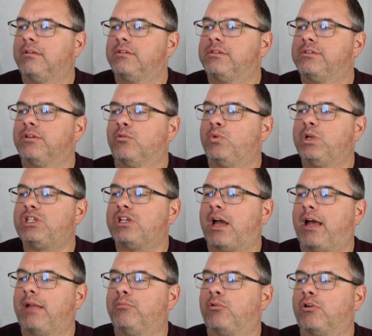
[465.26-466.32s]
So which
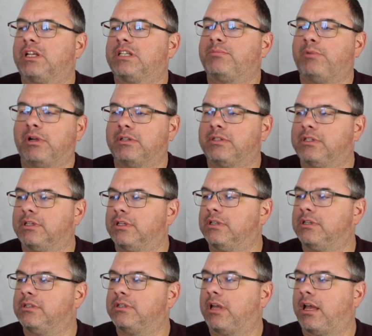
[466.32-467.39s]
onboard
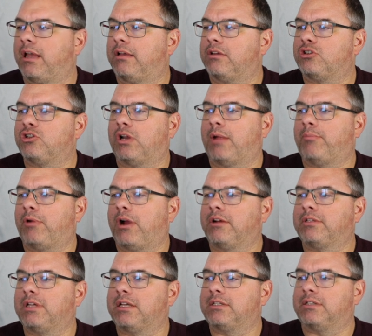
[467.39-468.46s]
experiences should I
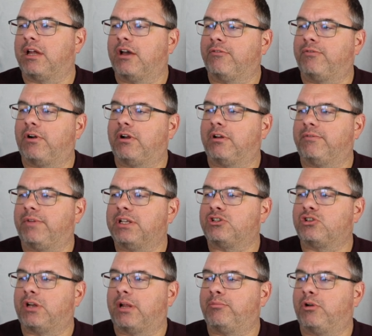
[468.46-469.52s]
prioritize and how far in advance
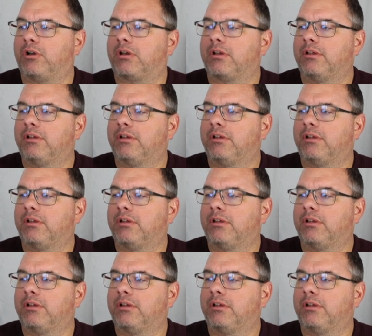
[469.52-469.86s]
should I book?